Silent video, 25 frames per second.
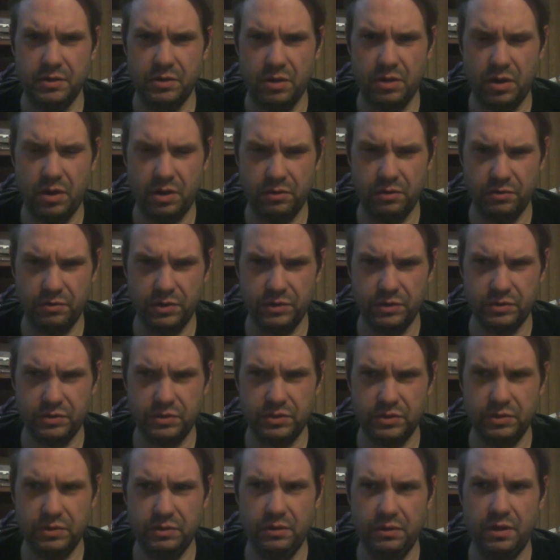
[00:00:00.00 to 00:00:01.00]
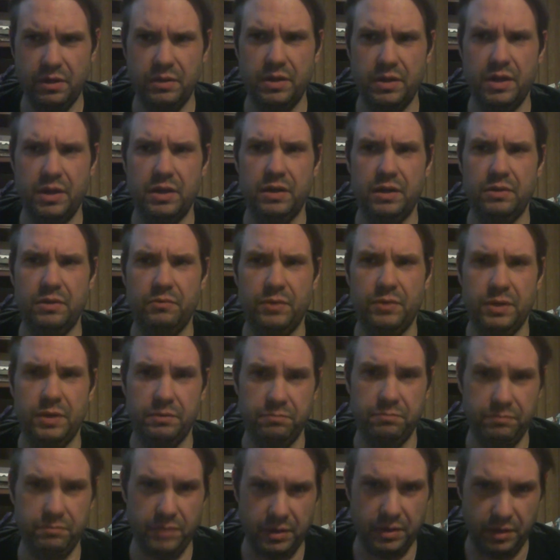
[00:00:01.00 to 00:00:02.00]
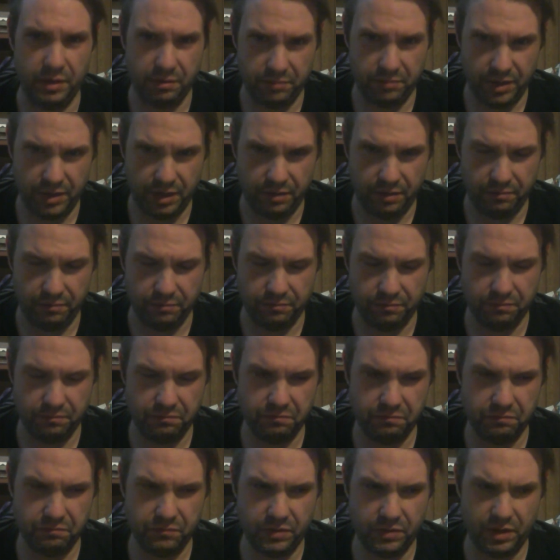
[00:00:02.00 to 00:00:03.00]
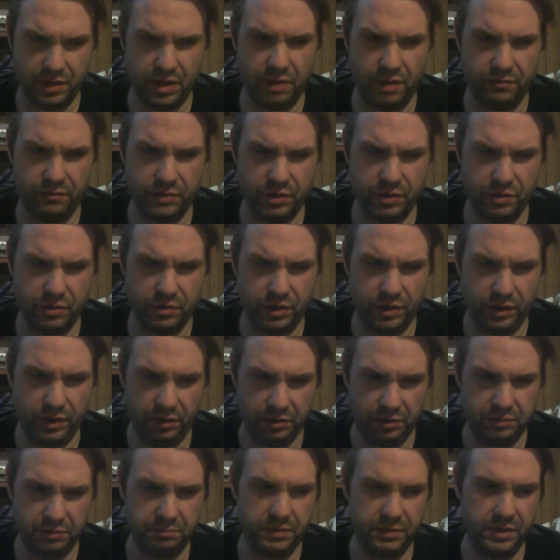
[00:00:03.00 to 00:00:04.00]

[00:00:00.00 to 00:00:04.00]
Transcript: Congress and then became the governor. He is